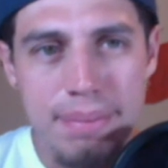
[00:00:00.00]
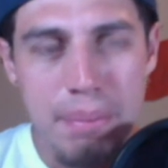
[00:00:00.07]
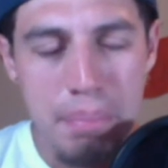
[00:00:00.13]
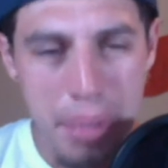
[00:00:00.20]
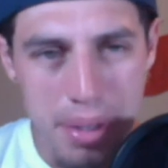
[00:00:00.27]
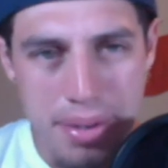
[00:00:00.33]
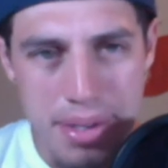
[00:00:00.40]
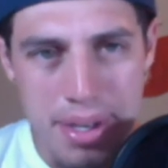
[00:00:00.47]

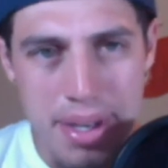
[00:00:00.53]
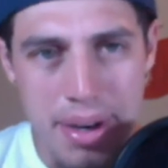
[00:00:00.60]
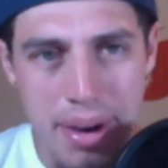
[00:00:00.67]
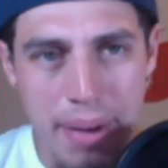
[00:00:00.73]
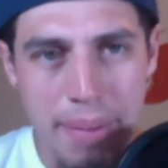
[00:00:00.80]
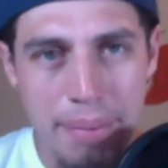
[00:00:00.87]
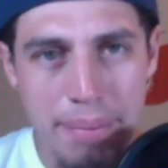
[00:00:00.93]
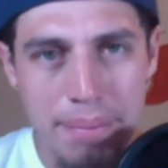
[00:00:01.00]
Bill
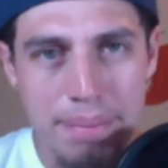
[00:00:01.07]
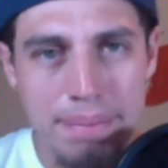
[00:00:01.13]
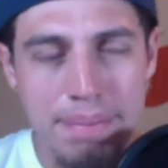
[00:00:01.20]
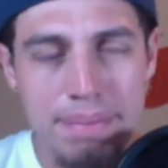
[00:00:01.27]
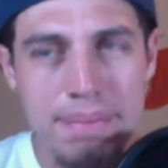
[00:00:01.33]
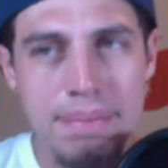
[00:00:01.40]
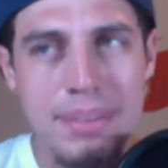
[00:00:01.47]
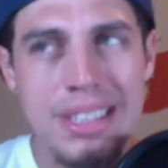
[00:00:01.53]
Zito
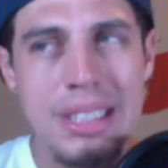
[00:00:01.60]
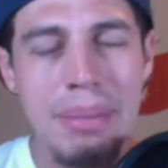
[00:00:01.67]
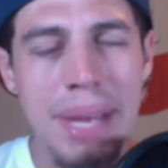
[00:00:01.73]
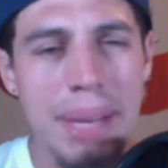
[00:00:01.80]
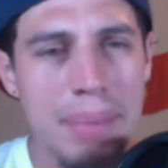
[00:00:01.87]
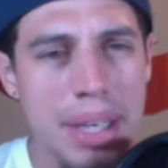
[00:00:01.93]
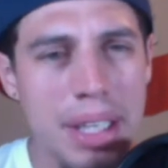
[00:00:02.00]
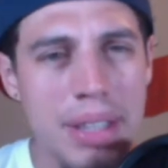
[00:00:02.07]
to
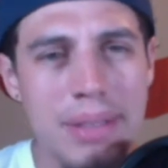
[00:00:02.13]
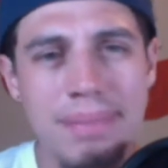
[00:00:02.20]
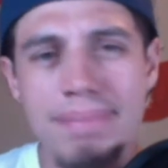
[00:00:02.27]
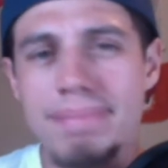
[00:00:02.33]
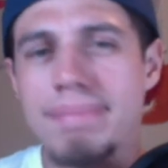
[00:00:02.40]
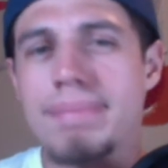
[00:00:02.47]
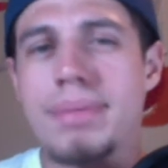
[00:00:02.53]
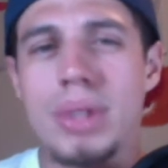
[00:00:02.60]
maybe
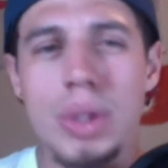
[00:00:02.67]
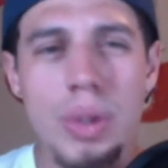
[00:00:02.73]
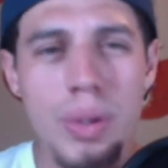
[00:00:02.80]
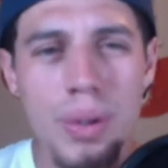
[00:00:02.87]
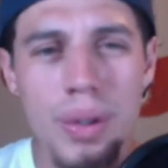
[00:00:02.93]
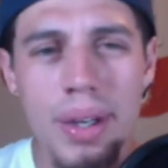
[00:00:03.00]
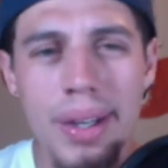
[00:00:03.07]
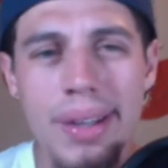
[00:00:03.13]

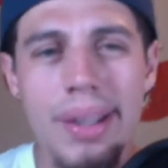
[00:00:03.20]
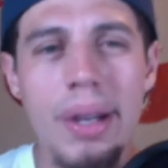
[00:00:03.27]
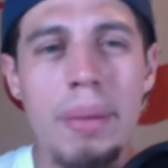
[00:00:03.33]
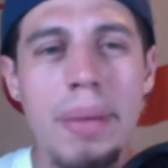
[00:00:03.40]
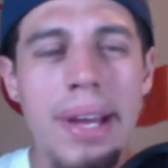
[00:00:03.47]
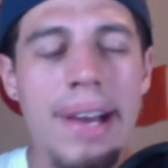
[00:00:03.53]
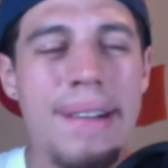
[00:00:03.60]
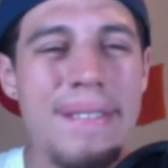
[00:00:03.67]
do a little
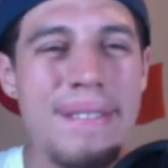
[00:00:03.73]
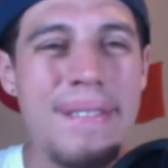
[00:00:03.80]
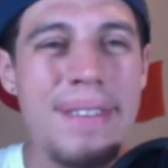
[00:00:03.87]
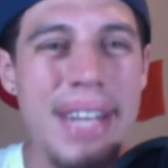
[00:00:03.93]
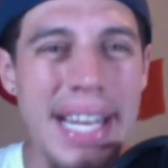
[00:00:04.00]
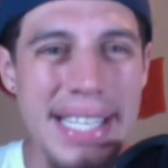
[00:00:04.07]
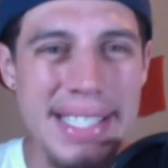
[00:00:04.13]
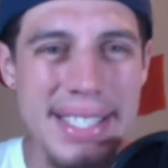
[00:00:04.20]
bit of
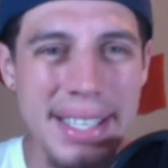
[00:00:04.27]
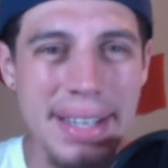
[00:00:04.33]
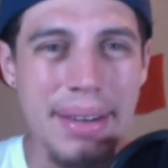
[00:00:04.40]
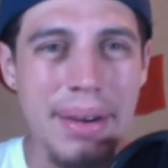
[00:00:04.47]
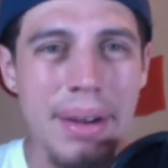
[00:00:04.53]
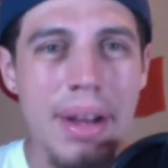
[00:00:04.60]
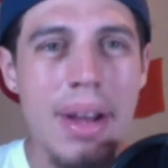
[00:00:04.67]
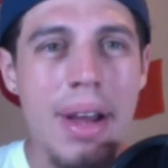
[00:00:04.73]

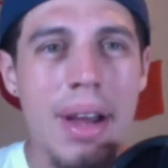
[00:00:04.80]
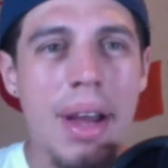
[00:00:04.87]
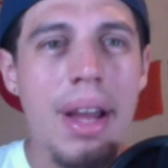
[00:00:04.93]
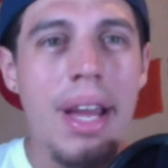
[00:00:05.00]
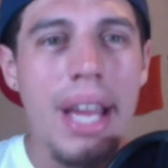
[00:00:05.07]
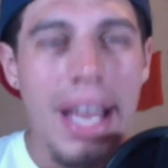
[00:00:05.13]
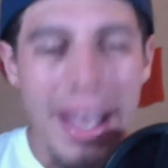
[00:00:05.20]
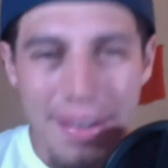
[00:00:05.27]
finessing
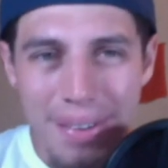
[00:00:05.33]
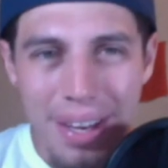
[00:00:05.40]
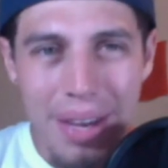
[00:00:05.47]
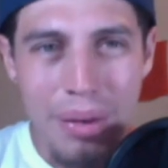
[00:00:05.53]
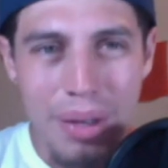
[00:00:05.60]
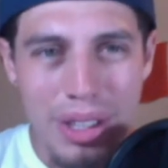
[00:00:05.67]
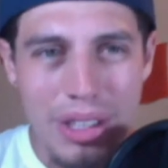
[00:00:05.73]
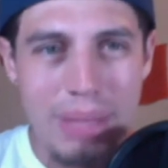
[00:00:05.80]
if
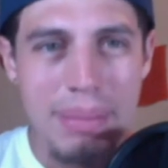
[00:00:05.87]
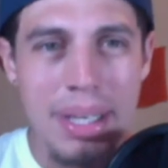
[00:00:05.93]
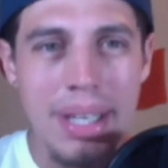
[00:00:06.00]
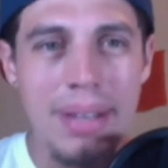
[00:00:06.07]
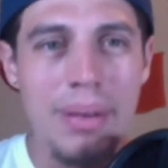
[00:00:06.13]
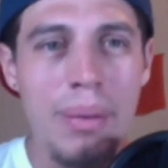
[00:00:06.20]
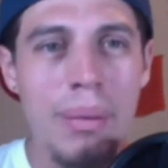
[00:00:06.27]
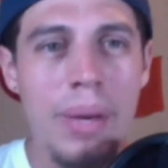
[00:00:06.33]
he were to
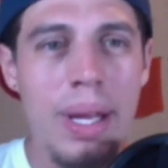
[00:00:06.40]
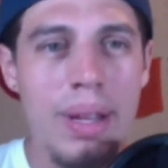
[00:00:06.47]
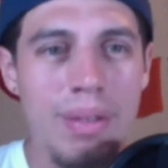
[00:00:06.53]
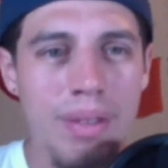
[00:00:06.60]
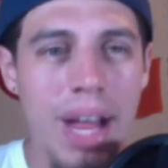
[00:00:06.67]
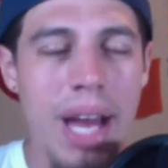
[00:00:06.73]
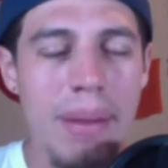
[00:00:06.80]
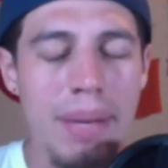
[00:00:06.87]
meet with
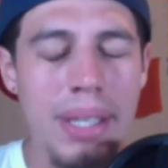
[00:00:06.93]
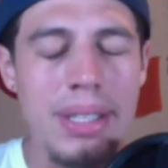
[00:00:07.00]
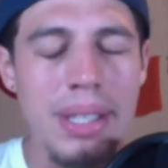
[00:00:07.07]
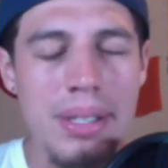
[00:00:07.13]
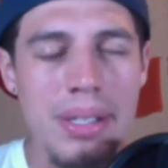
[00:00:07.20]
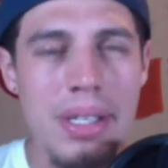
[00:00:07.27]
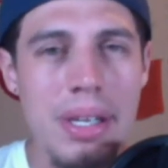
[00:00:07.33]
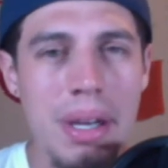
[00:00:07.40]
Vladimir
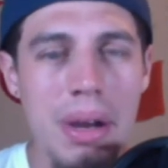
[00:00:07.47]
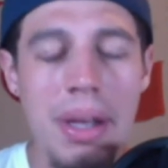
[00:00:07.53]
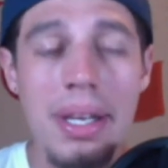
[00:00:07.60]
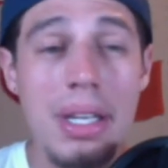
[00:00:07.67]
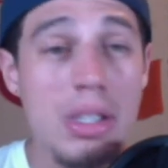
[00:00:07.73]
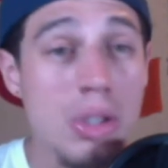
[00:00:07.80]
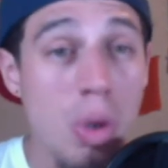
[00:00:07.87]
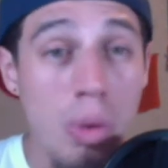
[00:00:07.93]
Tarasenko.
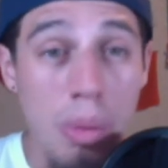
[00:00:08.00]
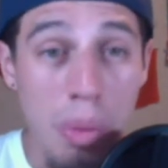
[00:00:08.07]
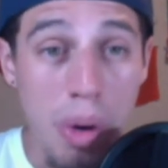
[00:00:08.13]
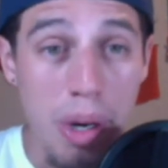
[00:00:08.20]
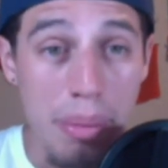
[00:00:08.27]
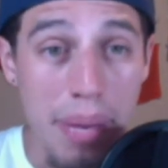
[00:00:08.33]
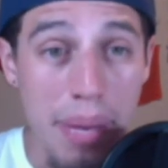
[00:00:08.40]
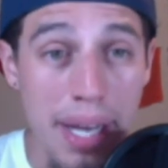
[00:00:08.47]
And there's no
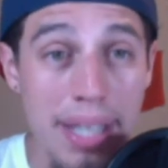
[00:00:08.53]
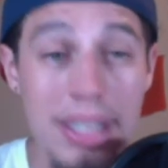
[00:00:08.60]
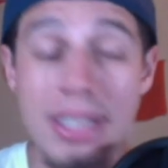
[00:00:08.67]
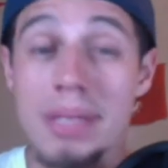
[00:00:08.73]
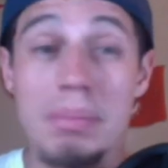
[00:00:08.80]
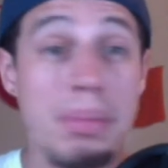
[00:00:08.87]
reporting behind this.